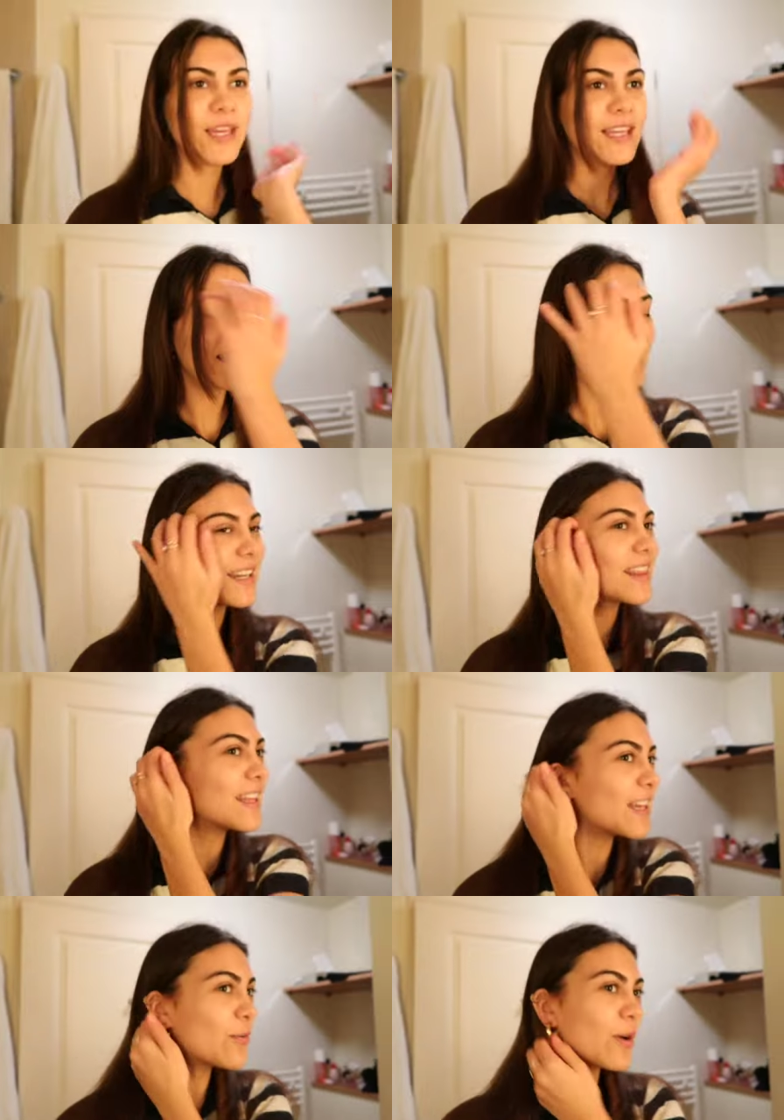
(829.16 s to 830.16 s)
making it a
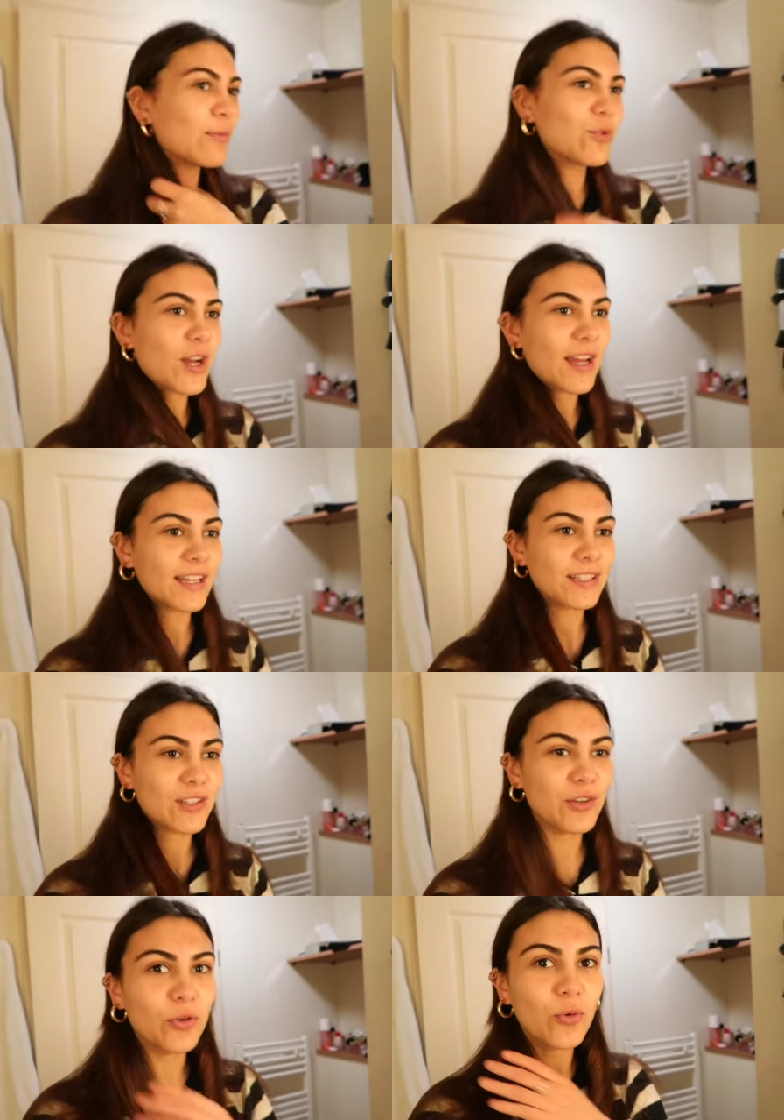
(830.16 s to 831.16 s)
thing where I'm trying
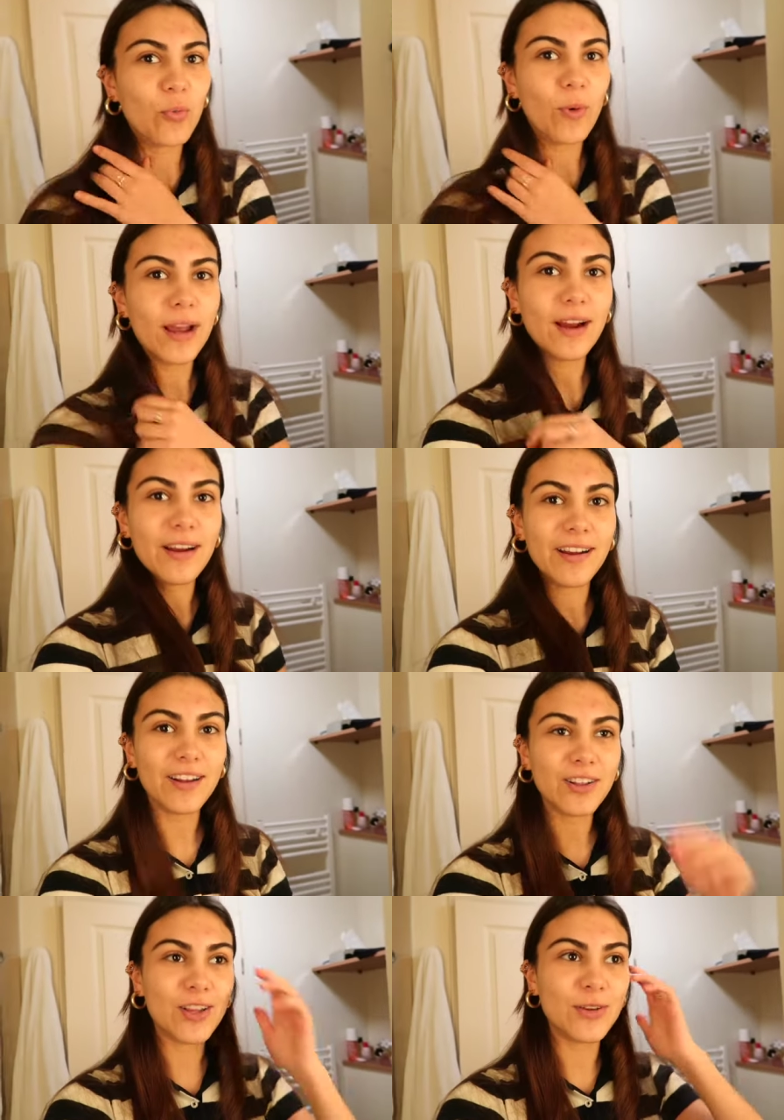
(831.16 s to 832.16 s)
to wear
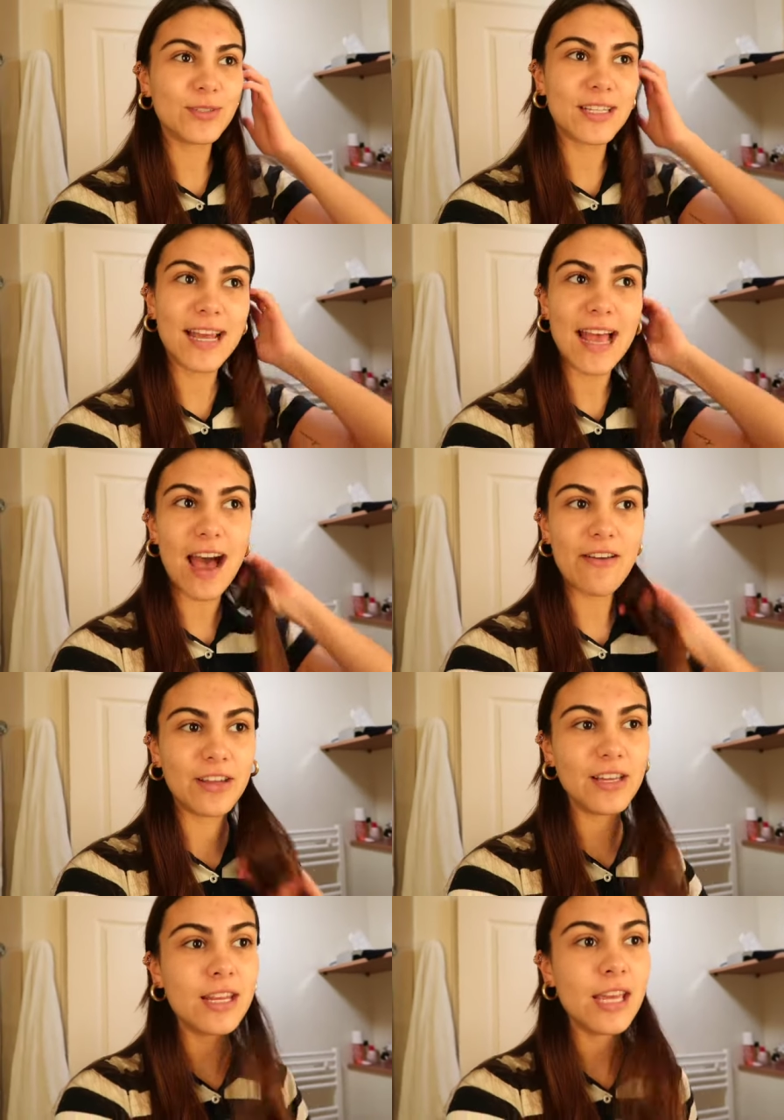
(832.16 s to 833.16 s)
clothes that I
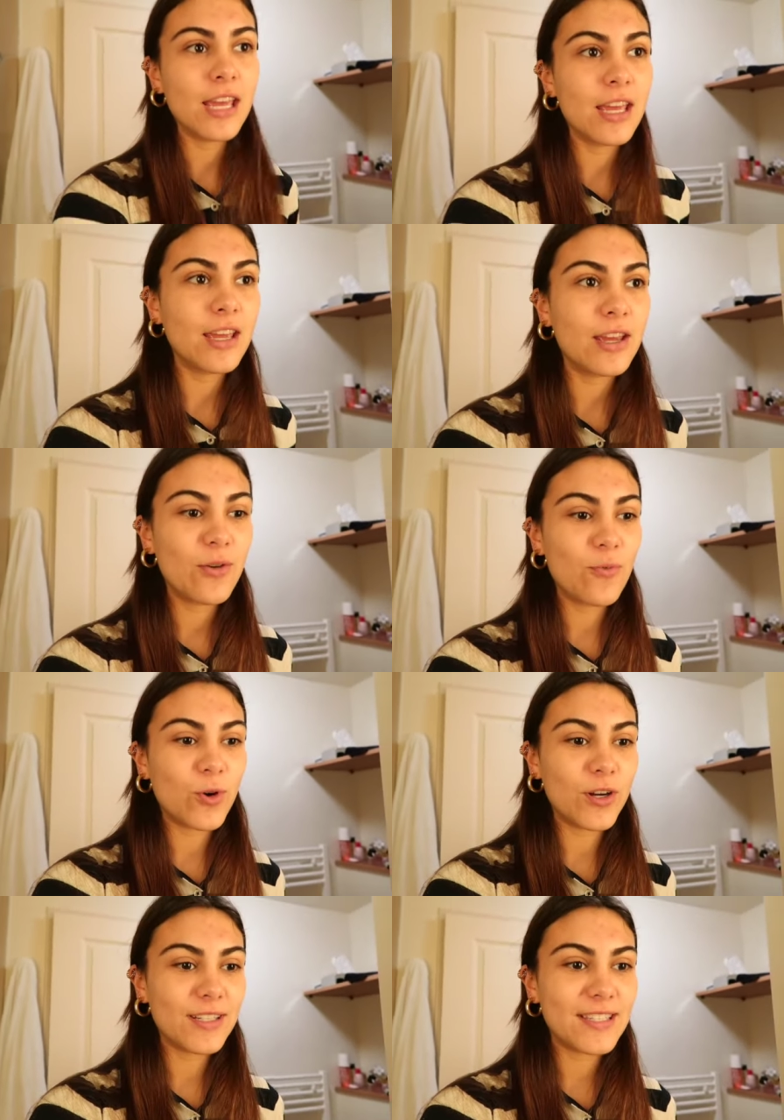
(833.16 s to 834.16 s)
haven't
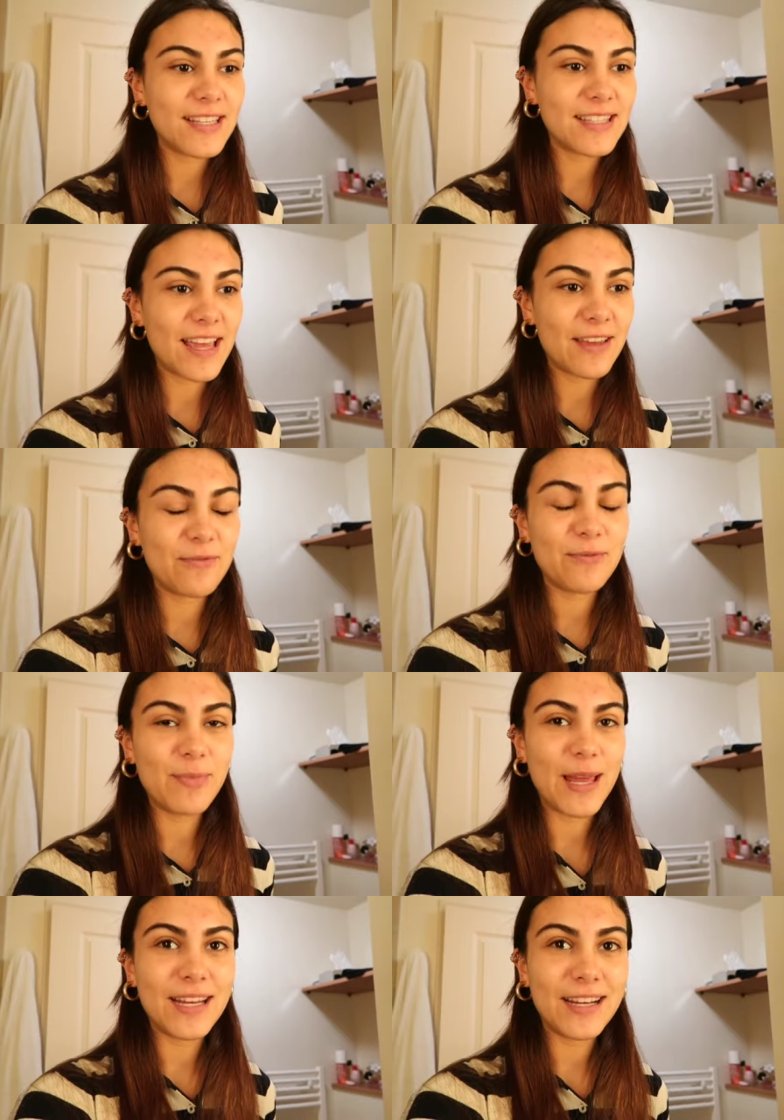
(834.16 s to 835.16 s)
worn since I've
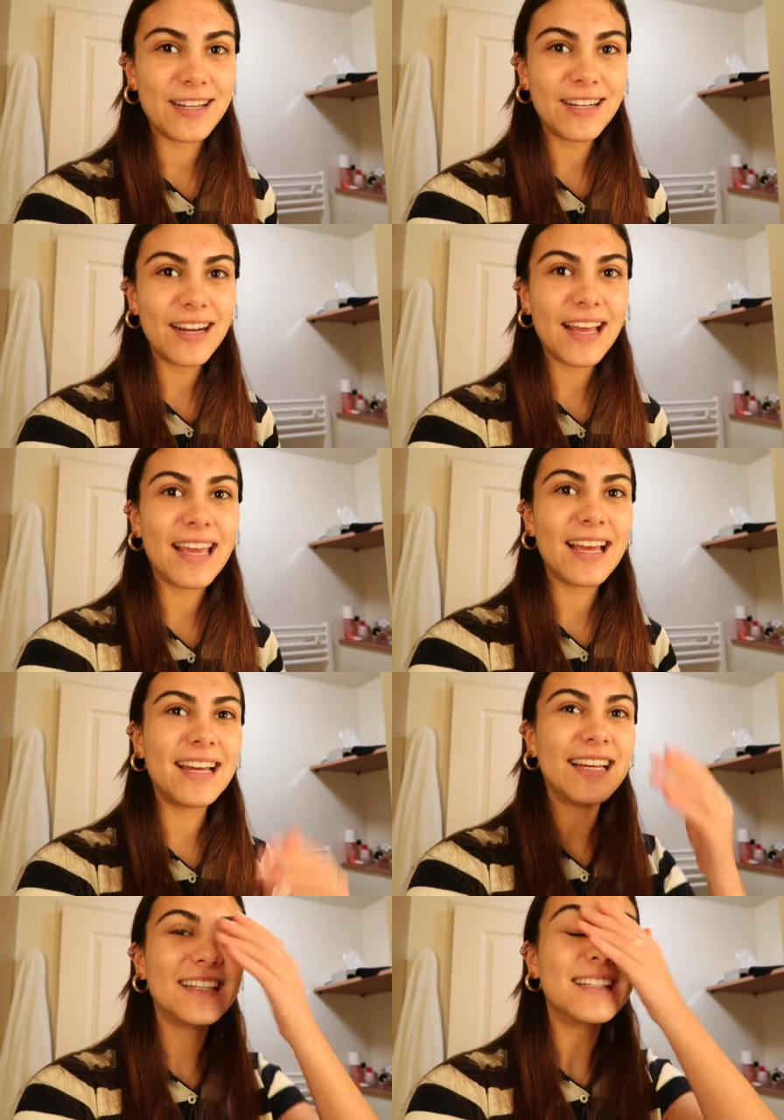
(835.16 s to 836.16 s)
been here
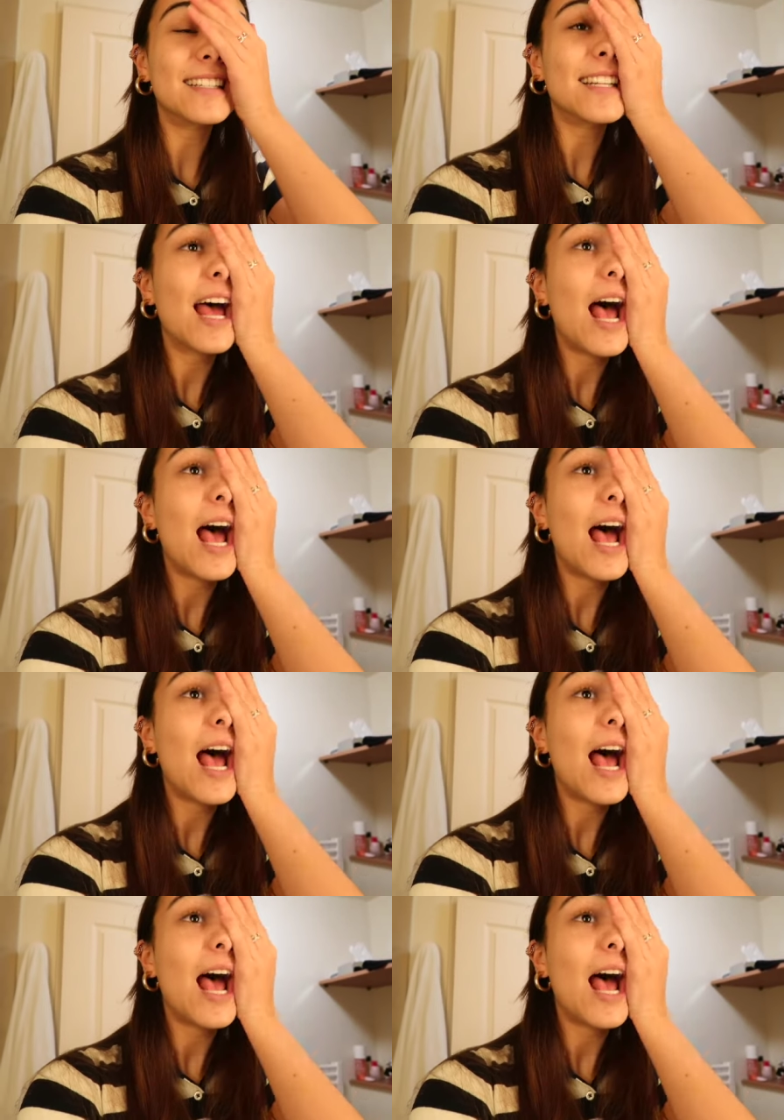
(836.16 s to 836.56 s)
and